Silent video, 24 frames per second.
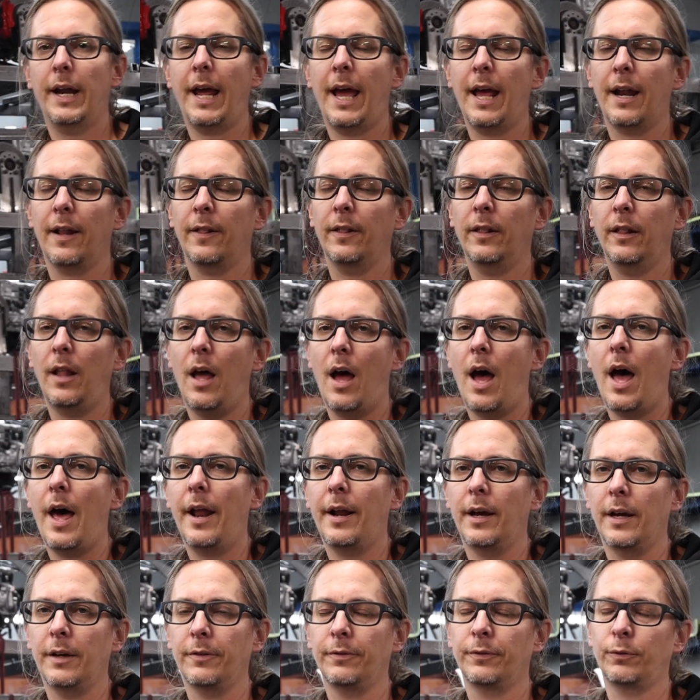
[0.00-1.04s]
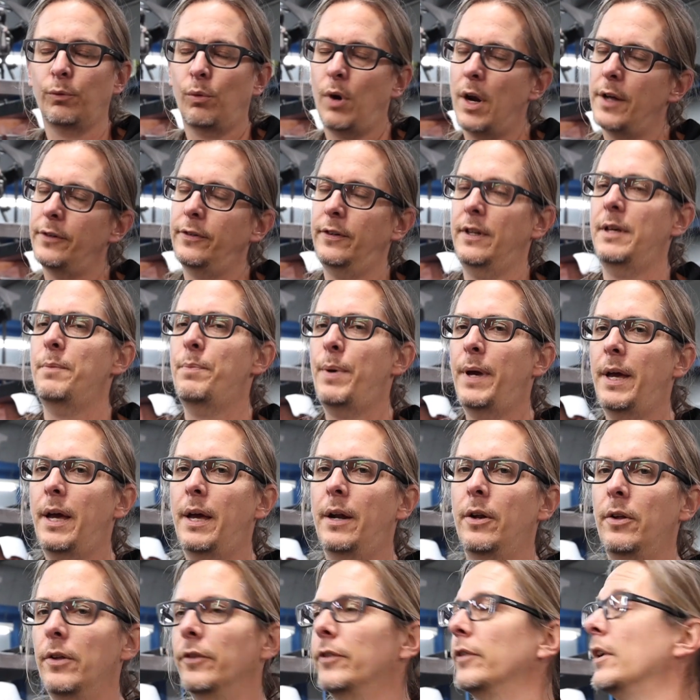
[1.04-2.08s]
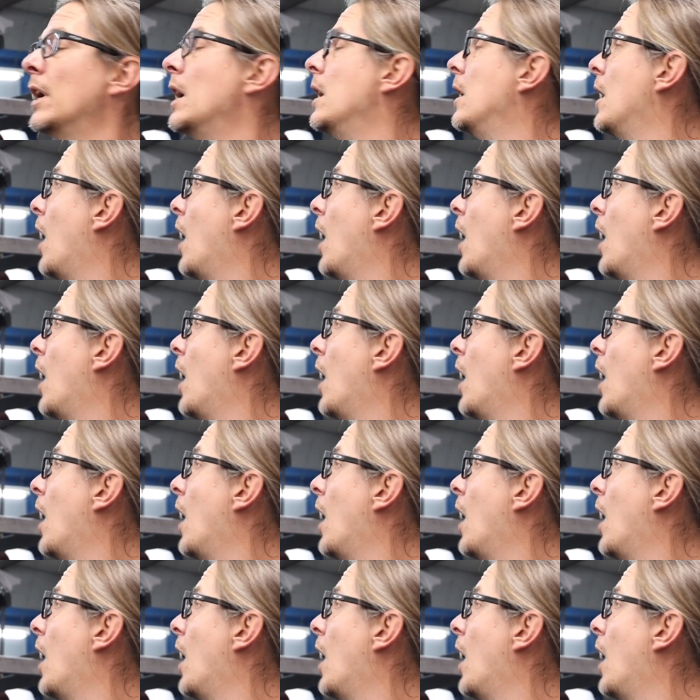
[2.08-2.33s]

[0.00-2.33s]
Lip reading: It had a lot of rusty panels.